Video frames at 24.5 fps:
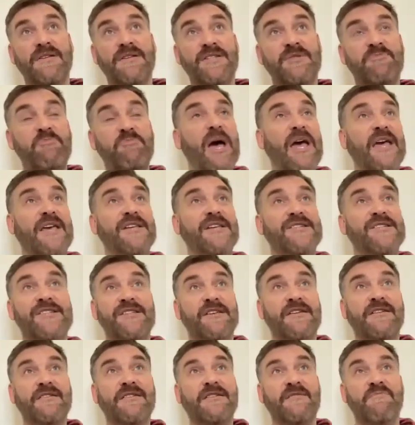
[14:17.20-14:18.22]
space
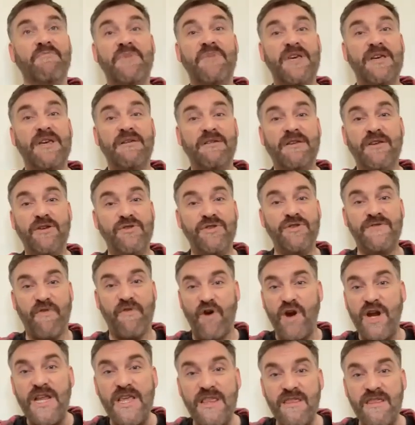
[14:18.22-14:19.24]
that can be used
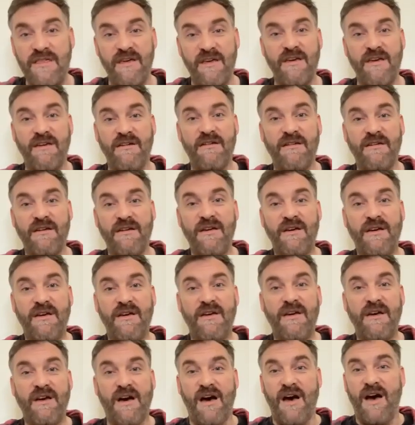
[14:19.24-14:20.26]
for anything.
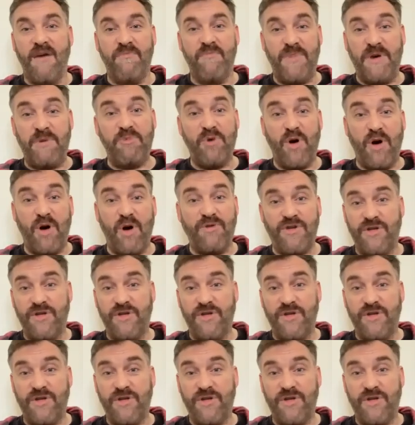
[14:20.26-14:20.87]
People